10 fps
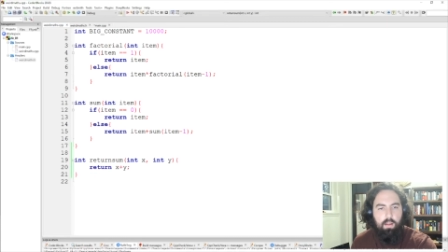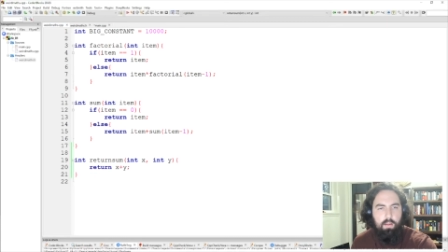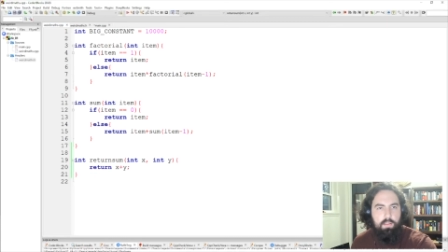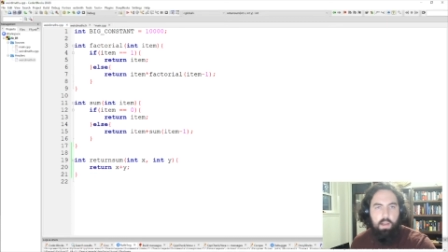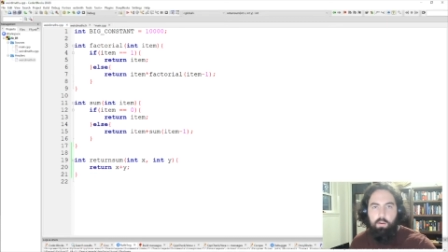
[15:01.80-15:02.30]

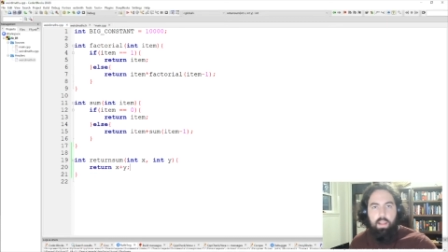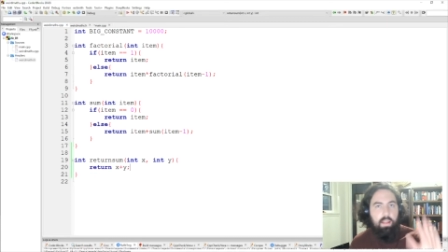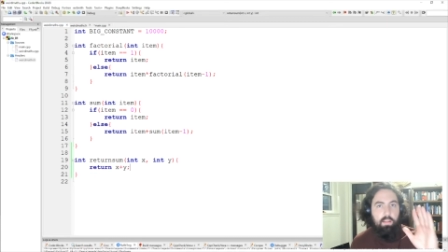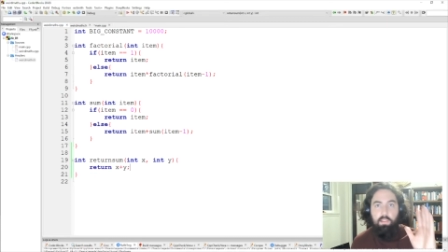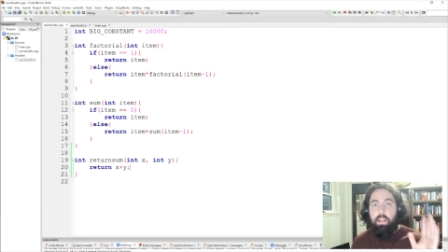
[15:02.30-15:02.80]
So
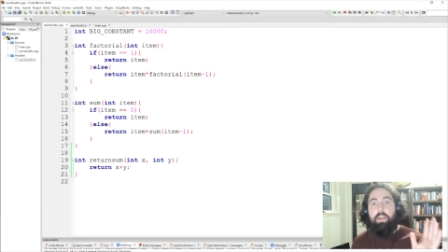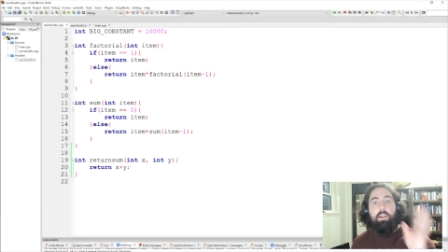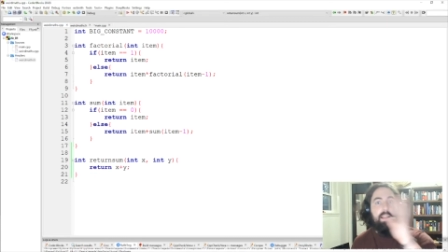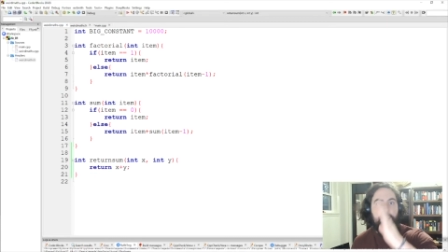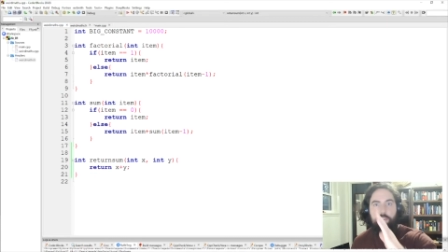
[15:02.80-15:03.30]
it
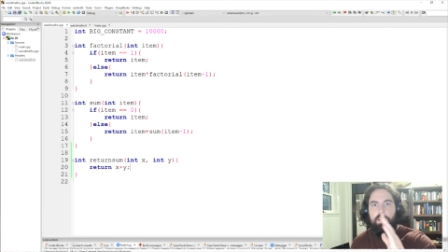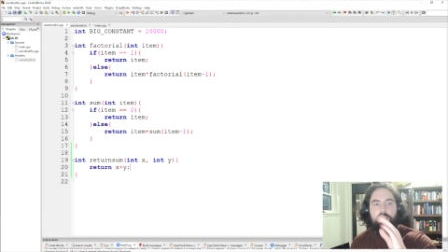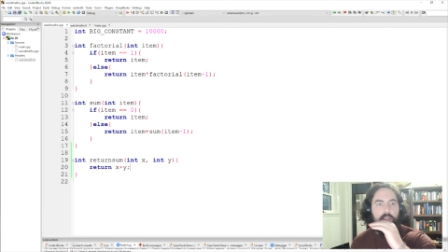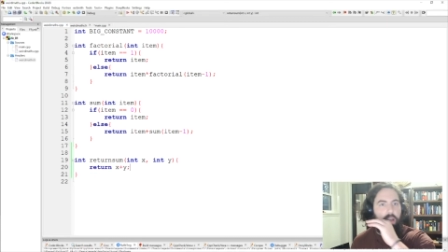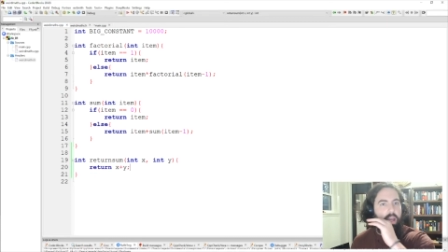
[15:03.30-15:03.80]
literally is
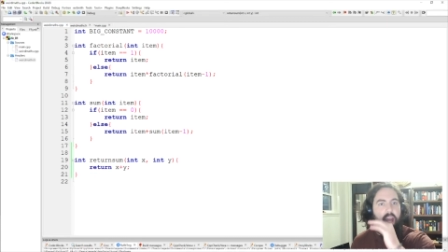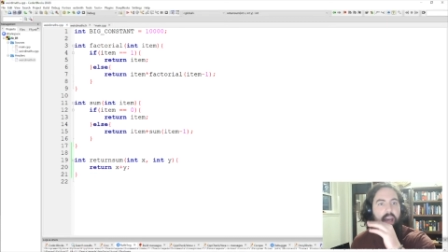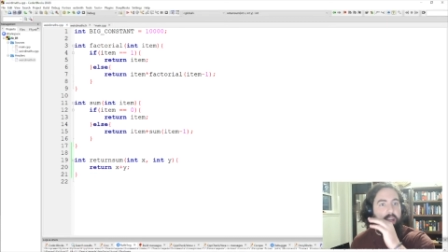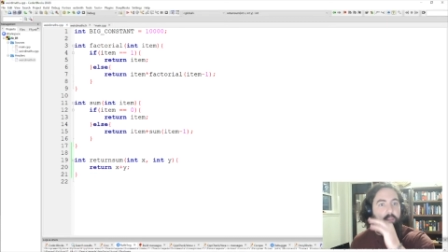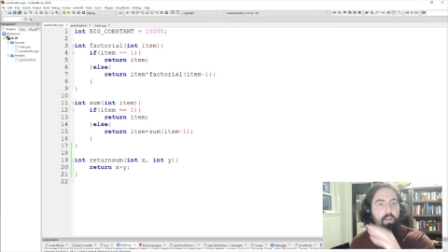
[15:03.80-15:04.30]
just an
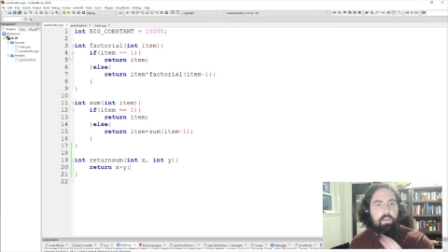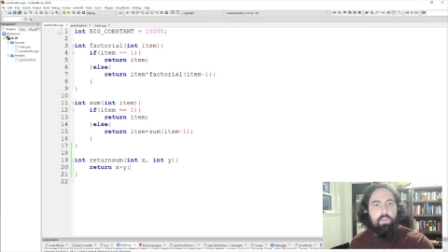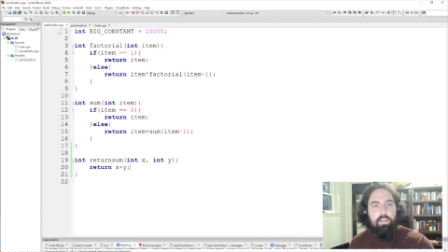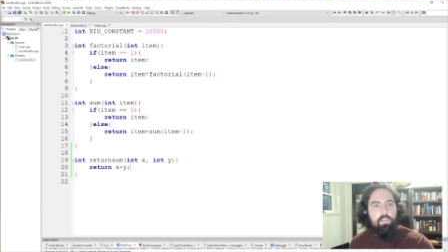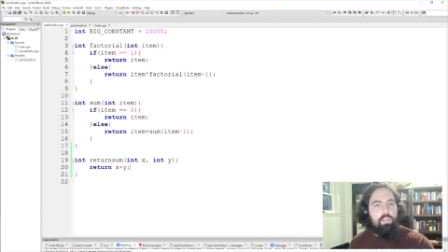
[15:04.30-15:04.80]
adding
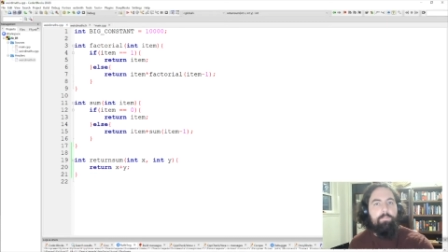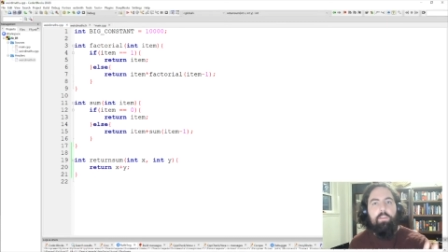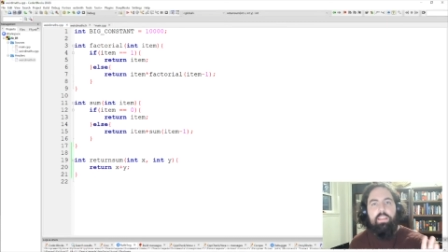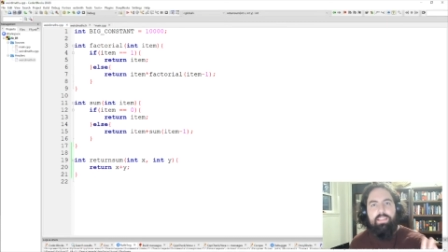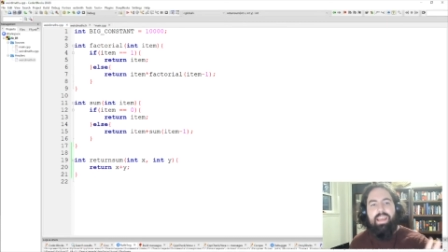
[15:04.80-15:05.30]
function, just for
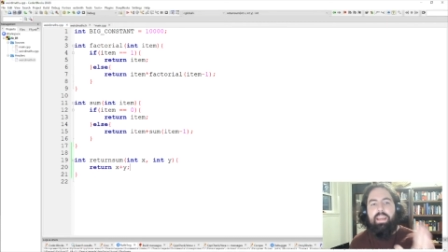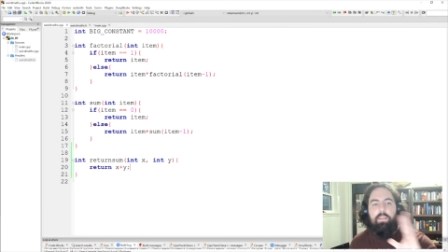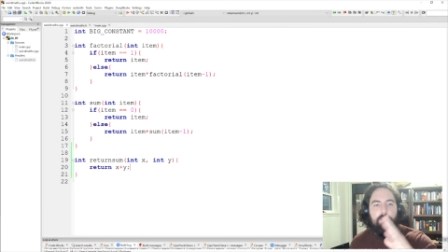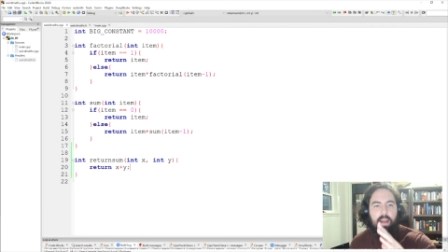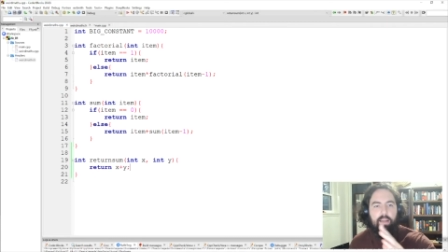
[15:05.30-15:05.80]
the sake
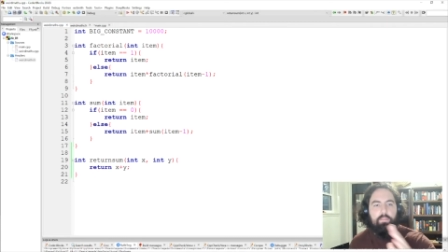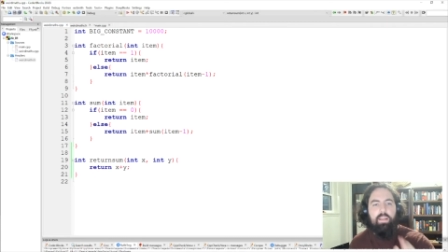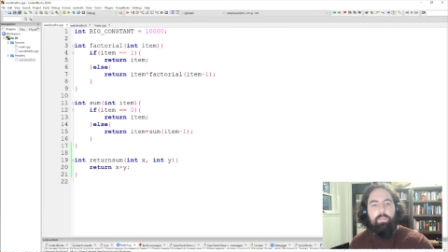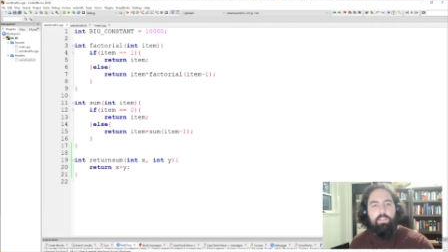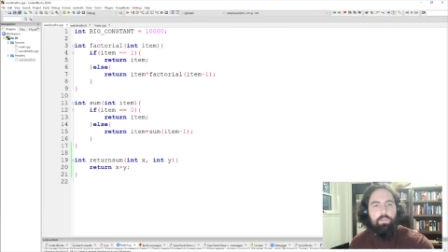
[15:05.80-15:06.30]
of kind of
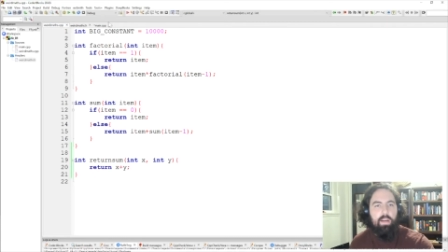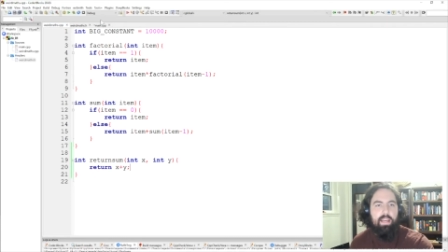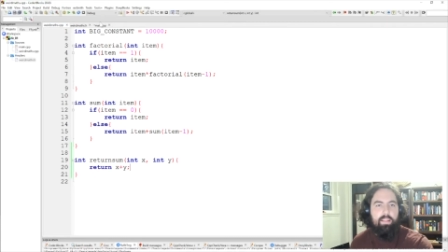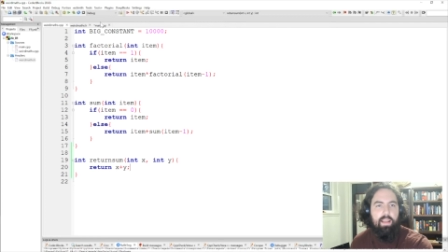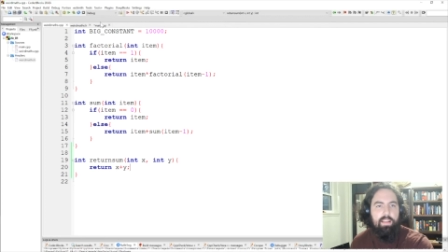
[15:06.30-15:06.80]

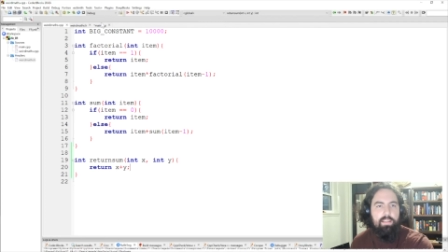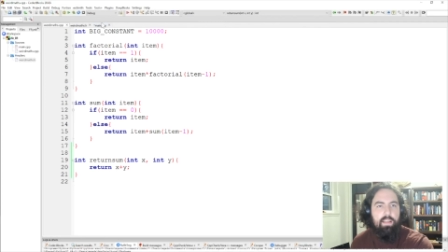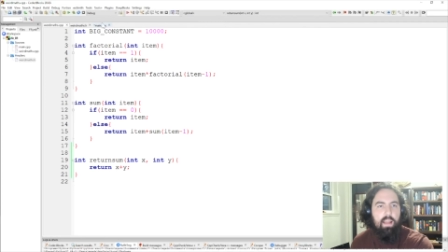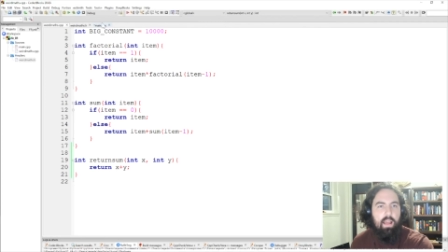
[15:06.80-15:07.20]
demonstrating this.